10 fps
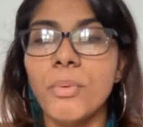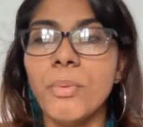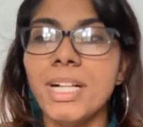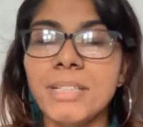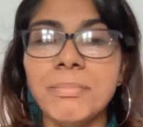
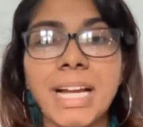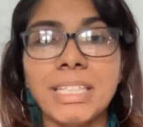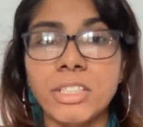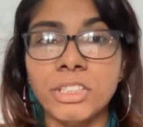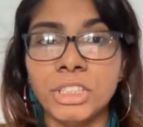Welcome
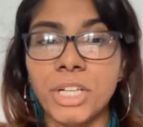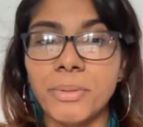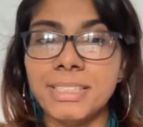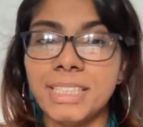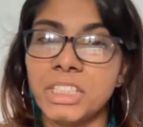back to the
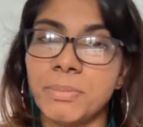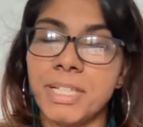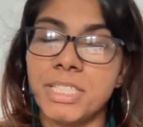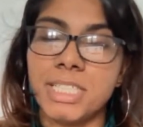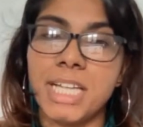show. It's such a
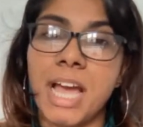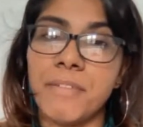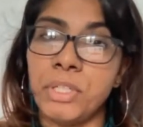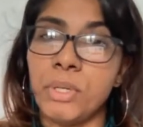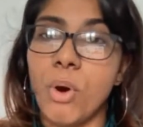pleasure to
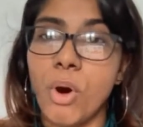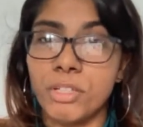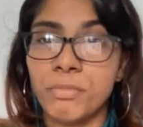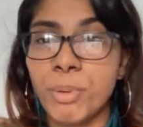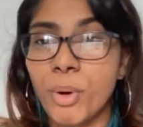have you
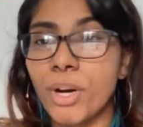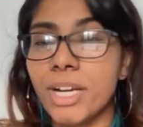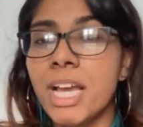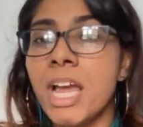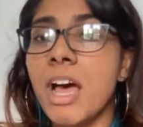on
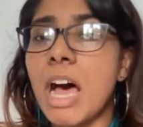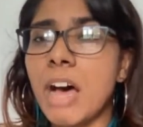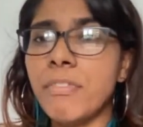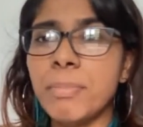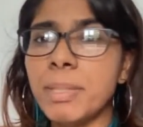board.
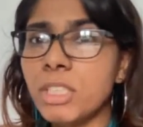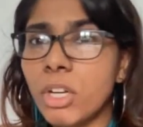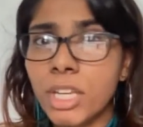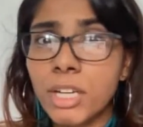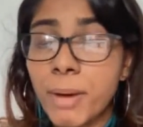We've been
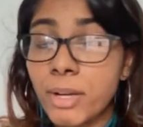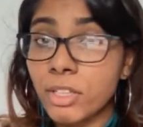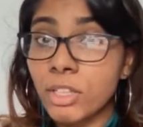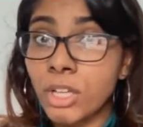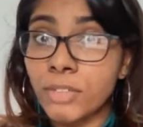talking about
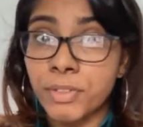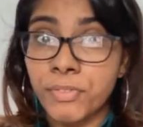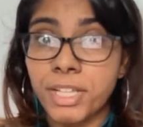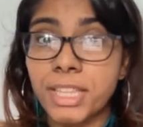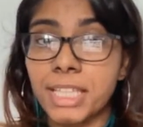a lot of
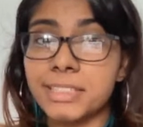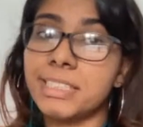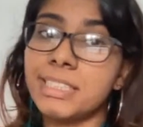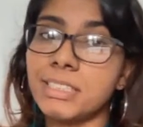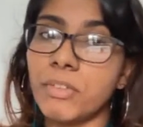different
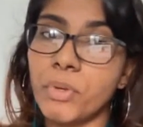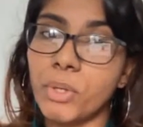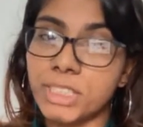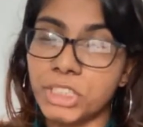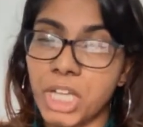things. This is, of
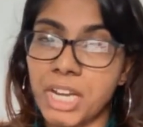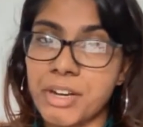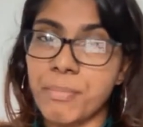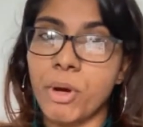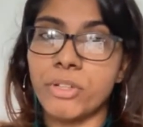course, a
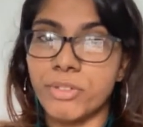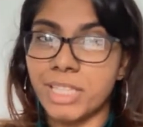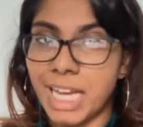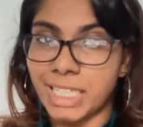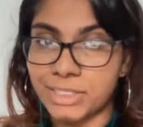chat up on
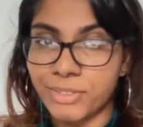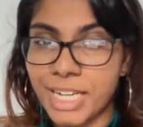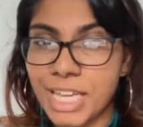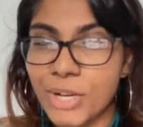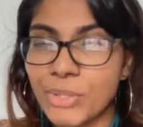Relax
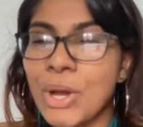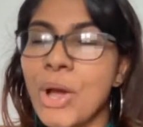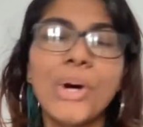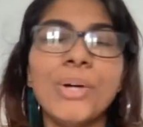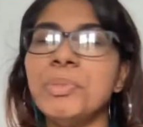Radio.
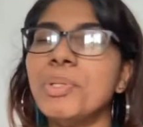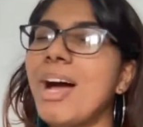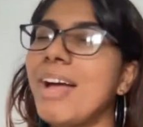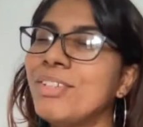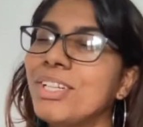Hope you
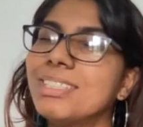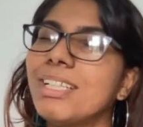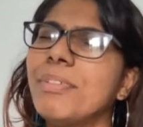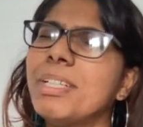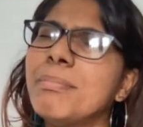are having
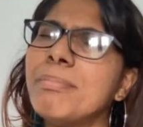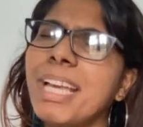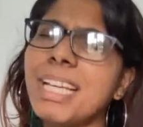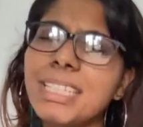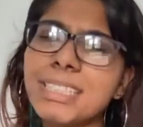yourself an
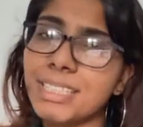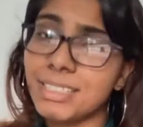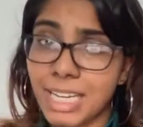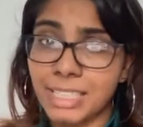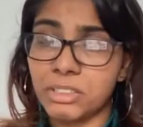
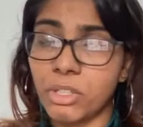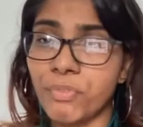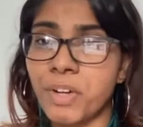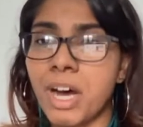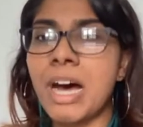amazing day
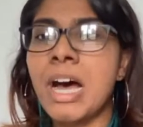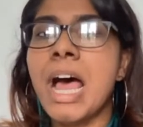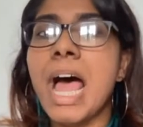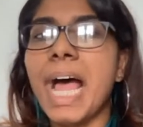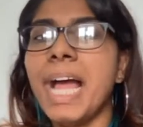so far.
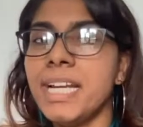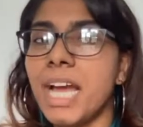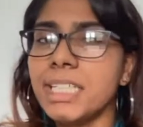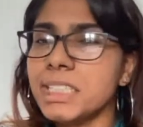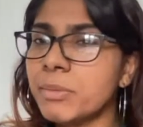
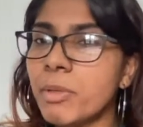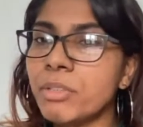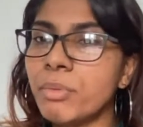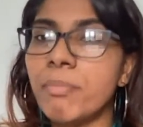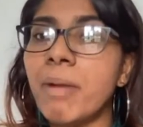And I just
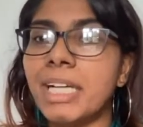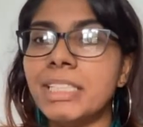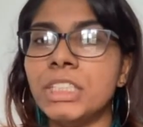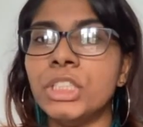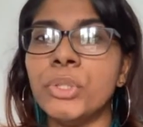want to
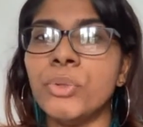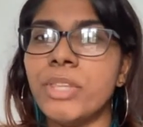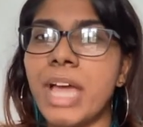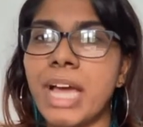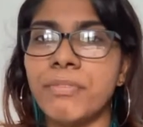remind
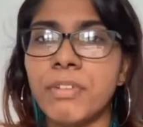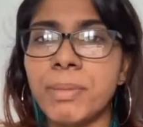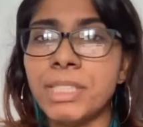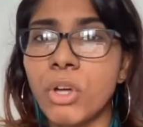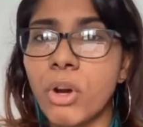you that
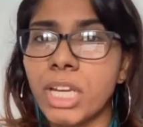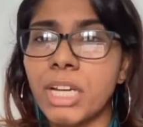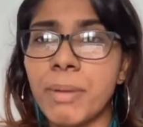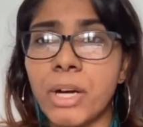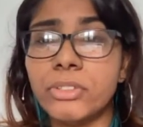we've been
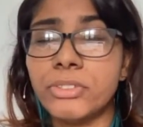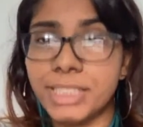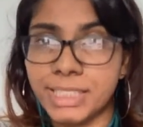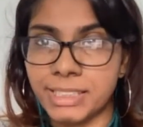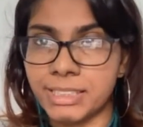talking about
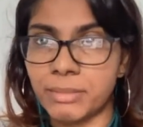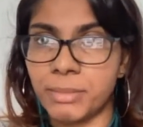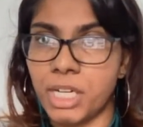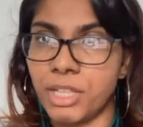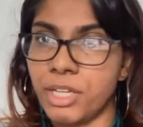
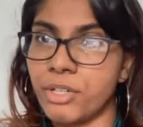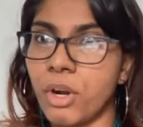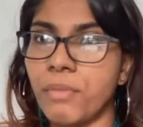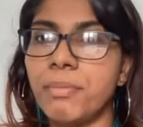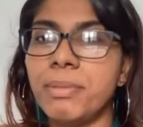criticism
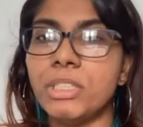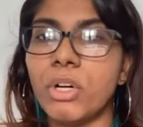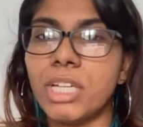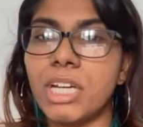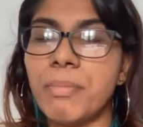earlier on. We've been
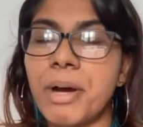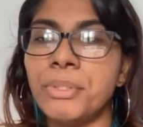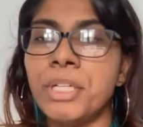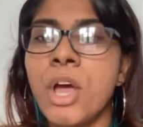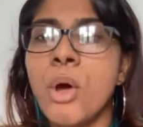talking
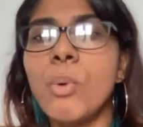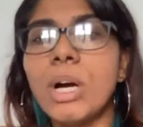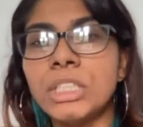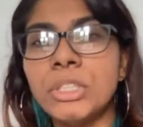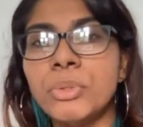about
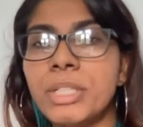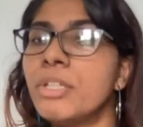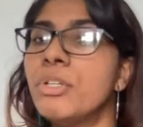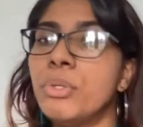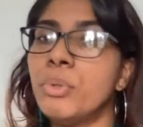what you
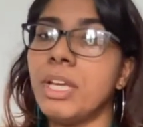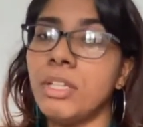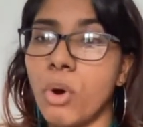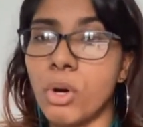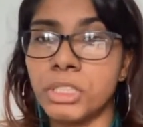can do
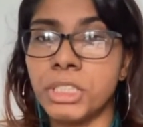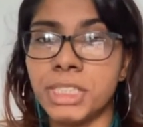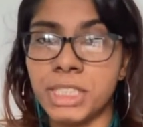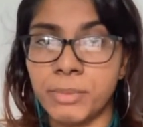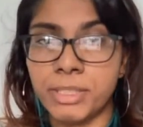in order to
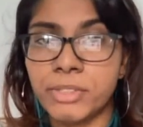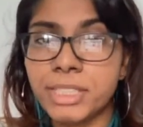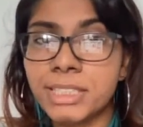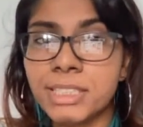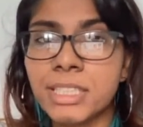deal with
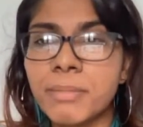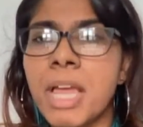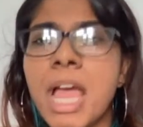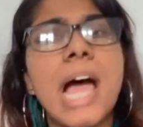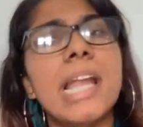criticism.
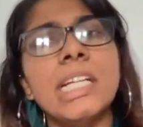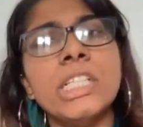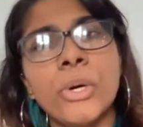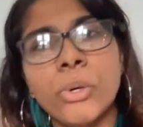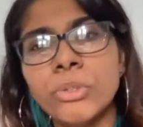And I
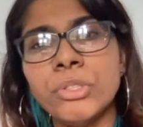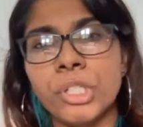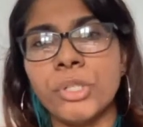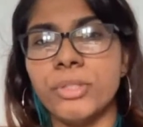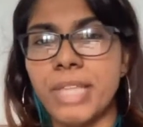told
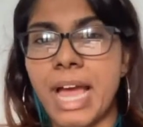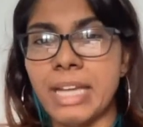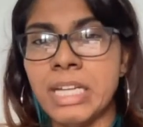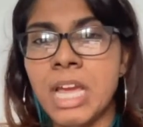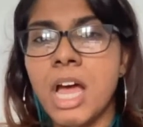you
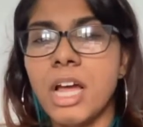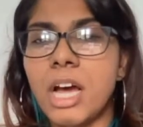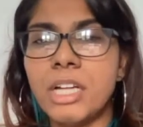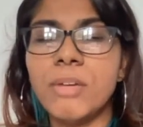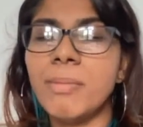that
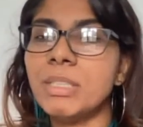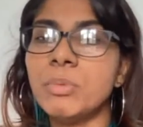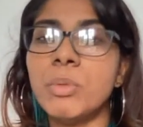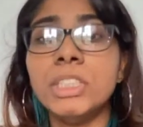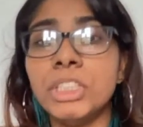no
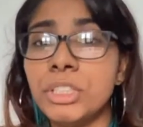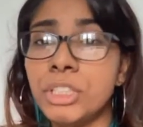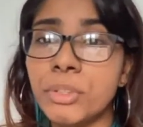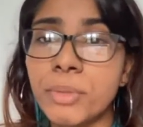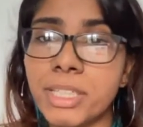matter what you
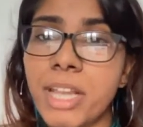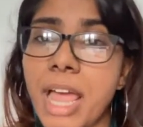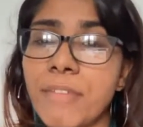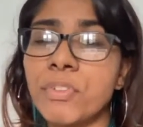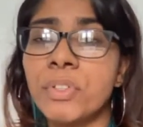do in
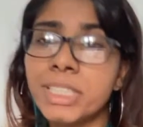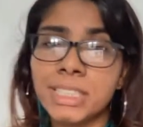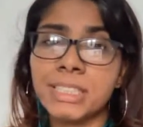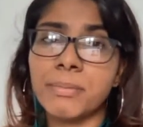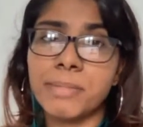life,
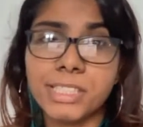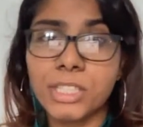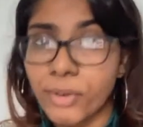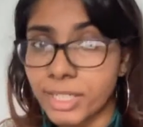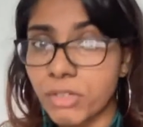criticism
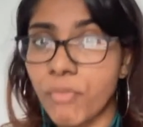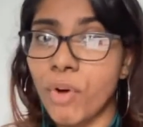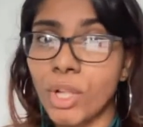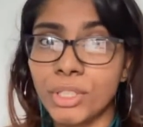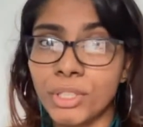is going to
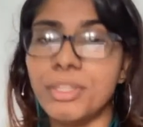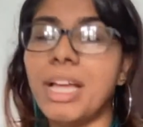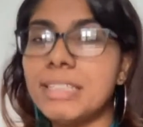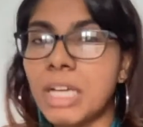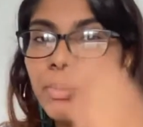follow you.
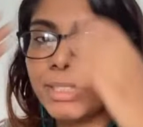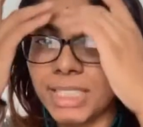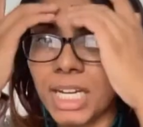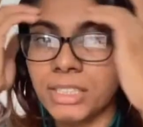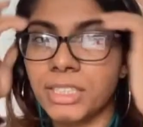That's how we
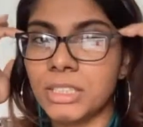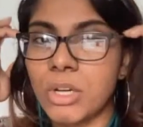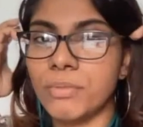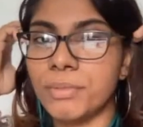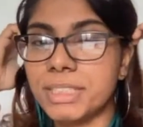started this
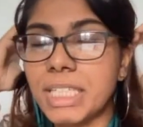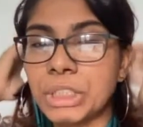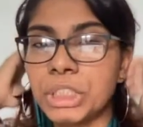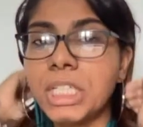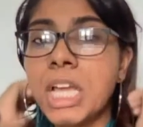
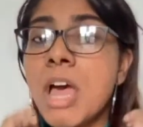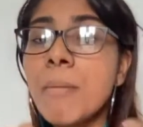conversation.